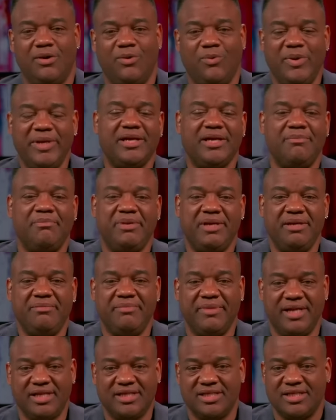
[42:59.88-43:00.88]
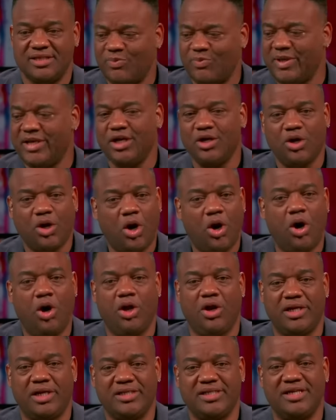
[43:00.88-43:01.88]
We can be menaces. We can
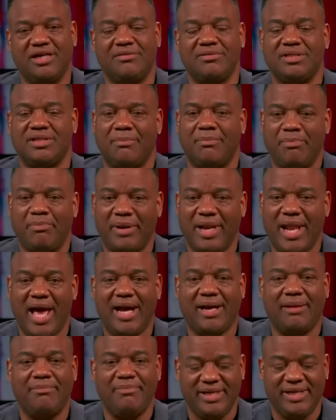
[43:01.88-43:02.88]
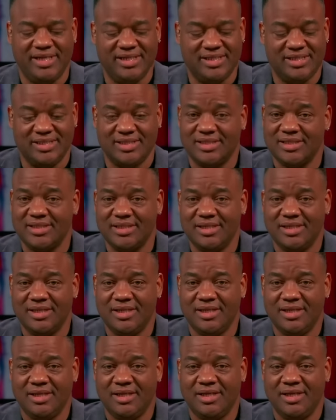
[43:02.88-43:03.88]
call ourselves the Black Menaces.
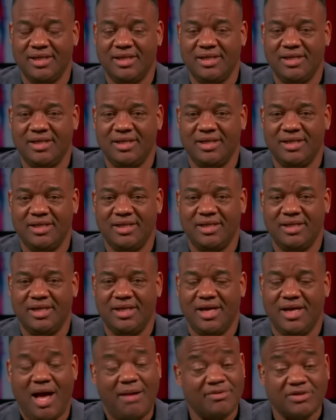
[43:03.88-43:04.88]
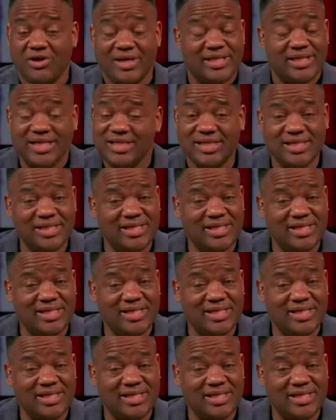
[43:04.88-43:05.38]
I'm sorry, this